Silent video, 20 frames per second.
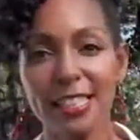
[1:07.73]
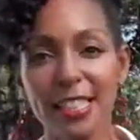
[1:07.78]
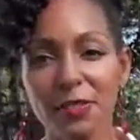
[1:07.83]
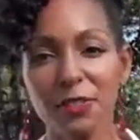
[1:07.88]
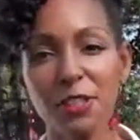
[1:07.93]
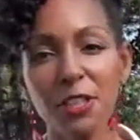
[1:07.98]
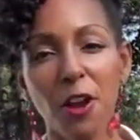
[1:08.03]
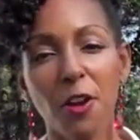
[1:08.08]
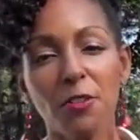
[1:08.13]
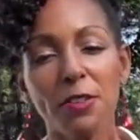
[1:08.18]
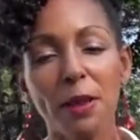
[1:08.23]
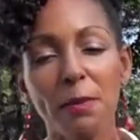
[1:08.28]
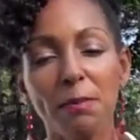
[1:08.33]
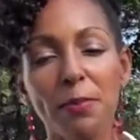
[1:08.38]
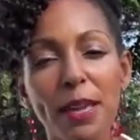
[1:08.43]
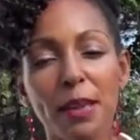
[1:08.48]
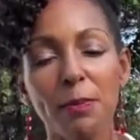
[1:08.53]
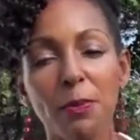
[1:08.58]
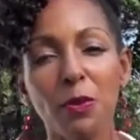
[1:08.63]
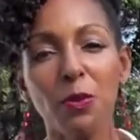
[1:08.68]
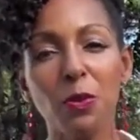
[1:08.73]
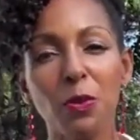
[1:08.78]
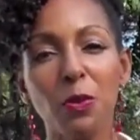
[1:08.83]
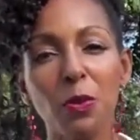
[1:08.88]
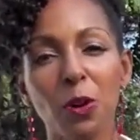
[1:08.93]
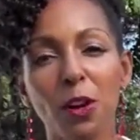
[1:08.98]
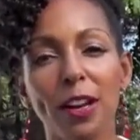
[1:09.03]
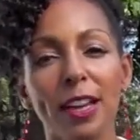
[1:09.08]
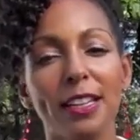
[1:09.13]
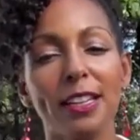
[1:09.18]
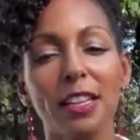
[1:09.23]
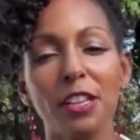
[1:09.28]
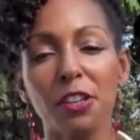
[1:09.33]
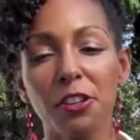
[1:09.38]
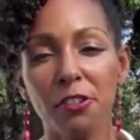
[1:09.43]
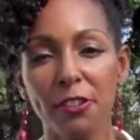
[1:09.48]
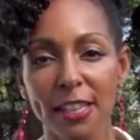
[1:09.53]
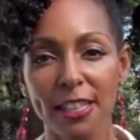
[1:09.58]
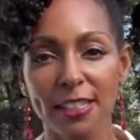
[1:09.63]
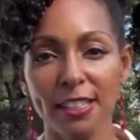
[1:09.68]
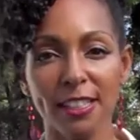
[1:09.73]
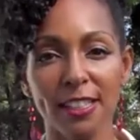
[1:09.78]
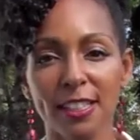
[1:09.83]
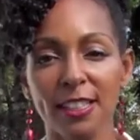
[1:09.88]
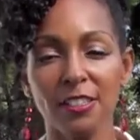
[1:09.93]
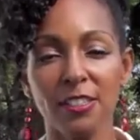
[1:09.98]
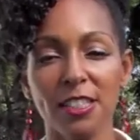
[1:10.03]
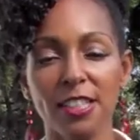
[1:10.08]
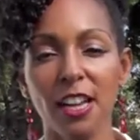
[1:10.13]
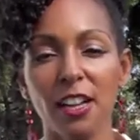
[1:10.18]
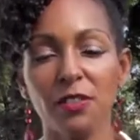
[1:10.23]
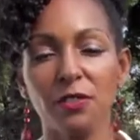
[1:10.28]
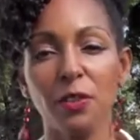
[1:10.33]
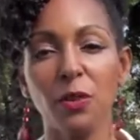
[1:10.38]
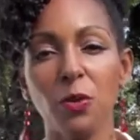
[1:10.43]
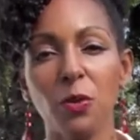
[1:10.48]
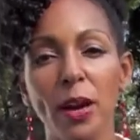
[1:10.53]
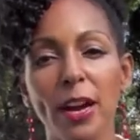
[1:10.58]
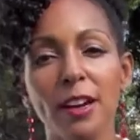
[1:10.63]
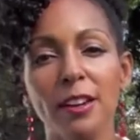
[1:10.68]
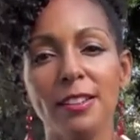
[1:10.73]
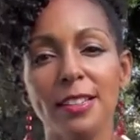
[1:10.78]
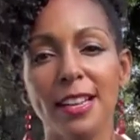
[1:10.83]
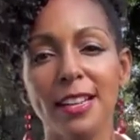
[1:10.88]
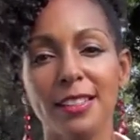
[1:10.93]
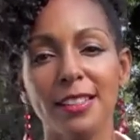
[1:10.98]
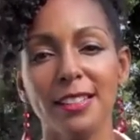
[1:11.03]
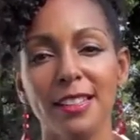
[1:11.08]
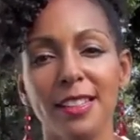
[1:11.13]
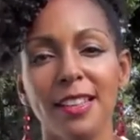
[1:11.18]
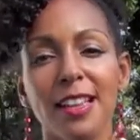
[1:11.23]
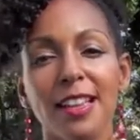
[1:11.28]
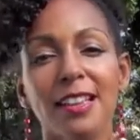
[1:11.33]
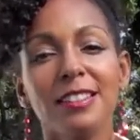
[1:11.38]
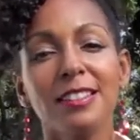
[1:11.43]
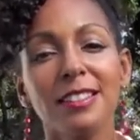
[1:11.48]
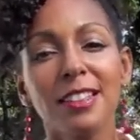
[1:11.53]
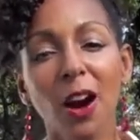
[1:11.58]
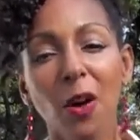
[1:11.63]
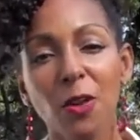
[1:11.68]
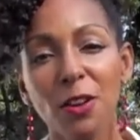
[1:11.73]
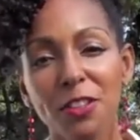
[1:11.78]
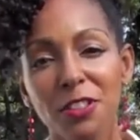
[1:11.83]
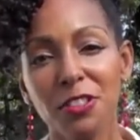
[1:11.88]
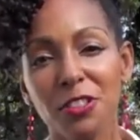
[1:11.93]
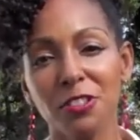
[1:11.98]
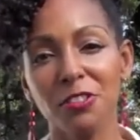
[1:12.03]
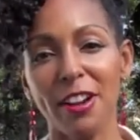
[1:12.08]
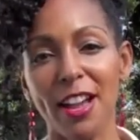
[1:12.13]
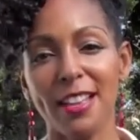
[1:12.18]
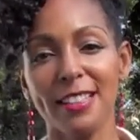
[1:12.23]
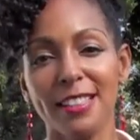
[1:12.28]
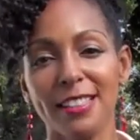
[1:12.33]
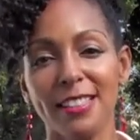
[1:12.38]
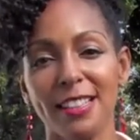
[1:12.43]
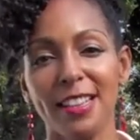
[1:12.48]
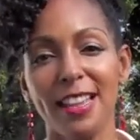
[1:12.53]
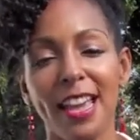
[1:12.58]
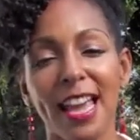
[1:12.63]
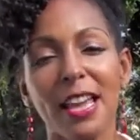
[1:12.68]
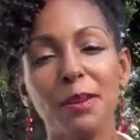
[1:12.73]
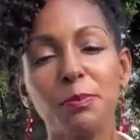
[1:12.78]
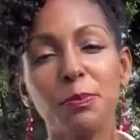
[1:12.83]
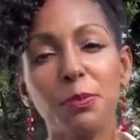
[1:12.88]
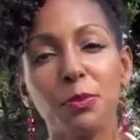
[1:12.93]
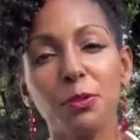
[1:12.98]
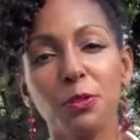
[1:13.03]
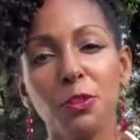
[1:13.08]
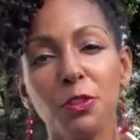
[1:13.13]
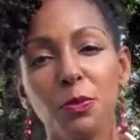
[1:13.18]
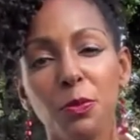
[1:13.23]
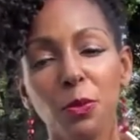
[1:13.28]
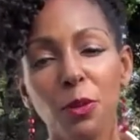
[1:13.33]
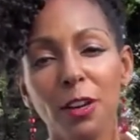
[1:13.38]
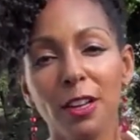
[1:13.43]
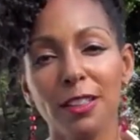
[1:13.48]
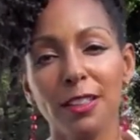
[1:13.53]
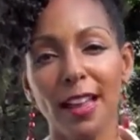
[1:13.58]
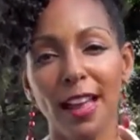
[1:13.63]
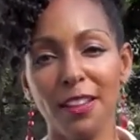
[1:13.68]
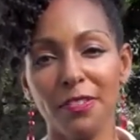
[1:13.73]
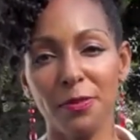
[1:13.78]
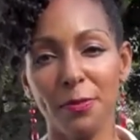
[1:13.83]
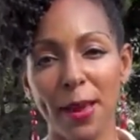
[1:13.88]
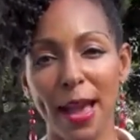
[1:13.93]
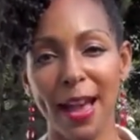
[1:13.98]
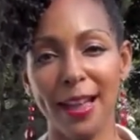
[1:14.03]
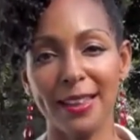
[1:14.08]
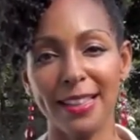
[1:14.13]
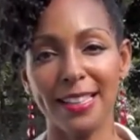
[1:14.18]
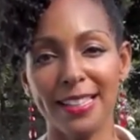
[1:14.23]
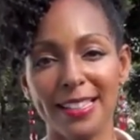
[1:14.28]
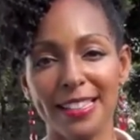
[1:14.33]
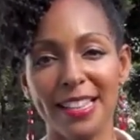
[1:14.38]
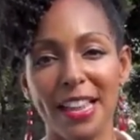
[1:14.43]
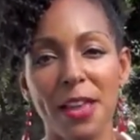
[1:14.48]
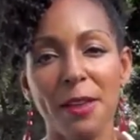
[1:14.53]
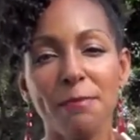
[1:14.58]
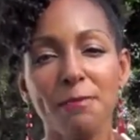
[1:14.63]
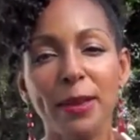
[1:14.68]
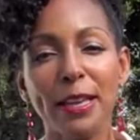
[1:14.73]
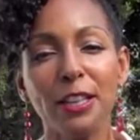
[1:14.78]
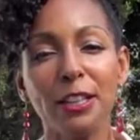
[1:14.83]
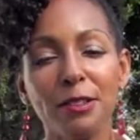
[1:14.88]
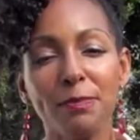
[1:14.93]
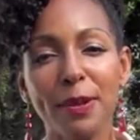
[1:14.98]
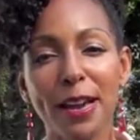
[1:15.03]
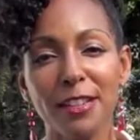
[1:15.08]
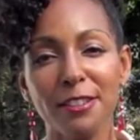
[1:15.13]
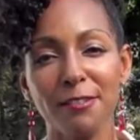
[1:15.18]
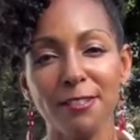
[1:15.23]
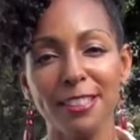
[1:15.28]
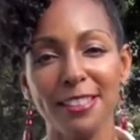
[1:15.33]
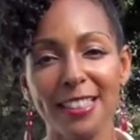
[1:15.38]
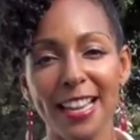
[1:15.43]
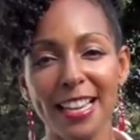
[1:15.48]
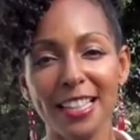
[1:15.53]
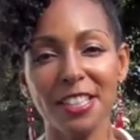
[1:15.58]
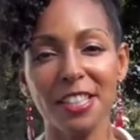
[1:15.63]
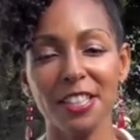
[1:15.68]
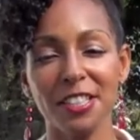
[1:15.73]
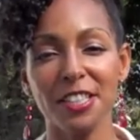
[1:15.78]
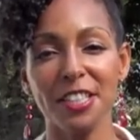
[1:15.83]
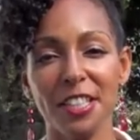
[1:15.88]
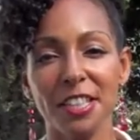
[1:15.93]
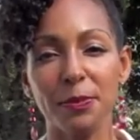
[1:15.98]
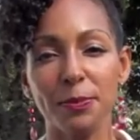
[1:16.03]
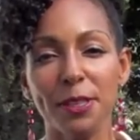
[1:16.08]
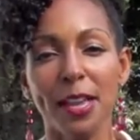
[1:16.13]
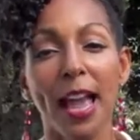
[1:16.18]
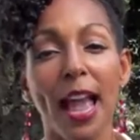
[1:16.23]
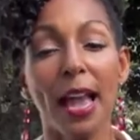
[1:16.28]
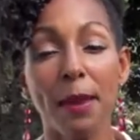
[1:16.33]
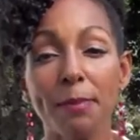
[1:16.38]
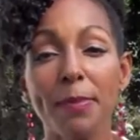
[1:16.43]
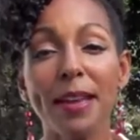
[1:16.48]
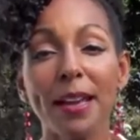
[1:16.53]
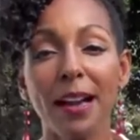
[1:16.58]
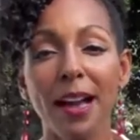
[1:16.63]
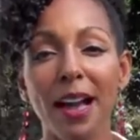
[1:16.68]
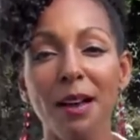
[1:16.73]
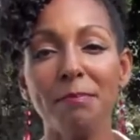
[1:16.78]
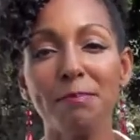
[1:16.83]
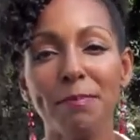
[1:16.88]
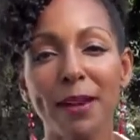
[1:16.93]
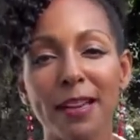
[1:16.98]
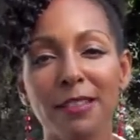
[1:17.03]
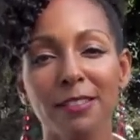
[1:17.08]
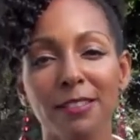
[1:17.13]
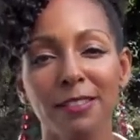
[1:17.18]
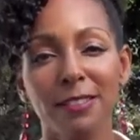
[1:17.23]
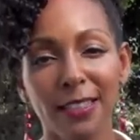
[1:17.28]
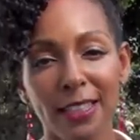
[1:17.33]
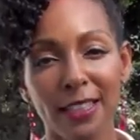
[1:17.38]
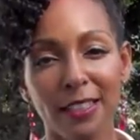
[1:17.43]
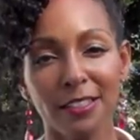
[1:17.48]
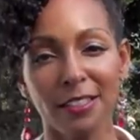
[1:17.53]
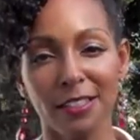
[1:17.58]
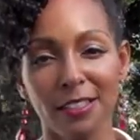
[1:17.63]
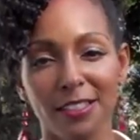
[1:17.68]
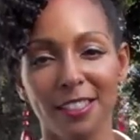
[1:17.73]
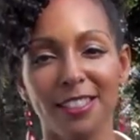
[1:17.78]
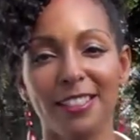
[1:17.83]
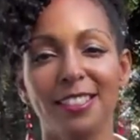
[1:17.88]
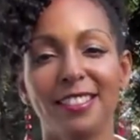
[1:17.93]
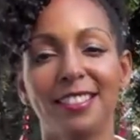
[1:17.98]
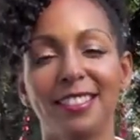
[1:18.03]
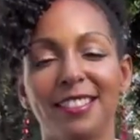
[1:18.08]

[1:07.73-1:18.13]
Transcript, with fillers: have shown that people who work at increasing their self-awareness lower stress, improve work-life balance, build better relationships, and become better leaders.